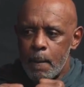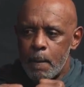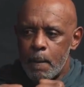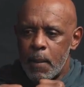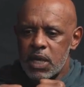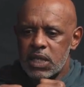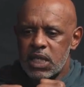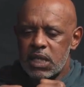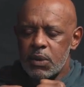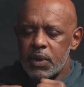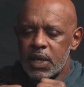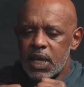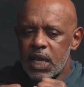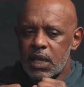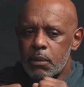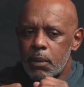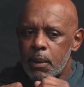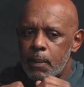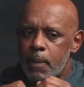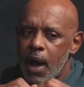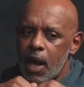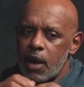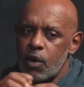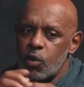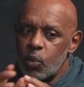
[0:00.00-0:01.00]
but she would give them
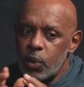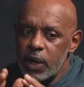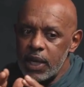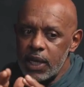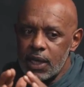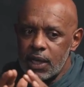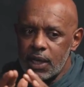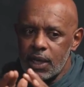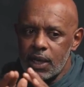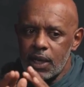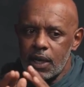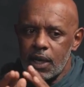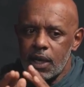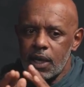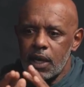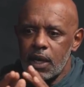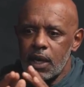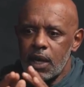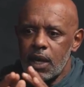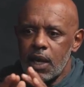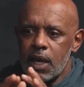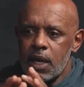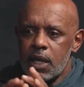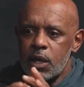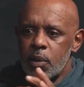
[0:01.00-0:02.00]
about a week.
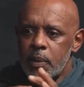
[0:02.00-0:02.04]
Yeah.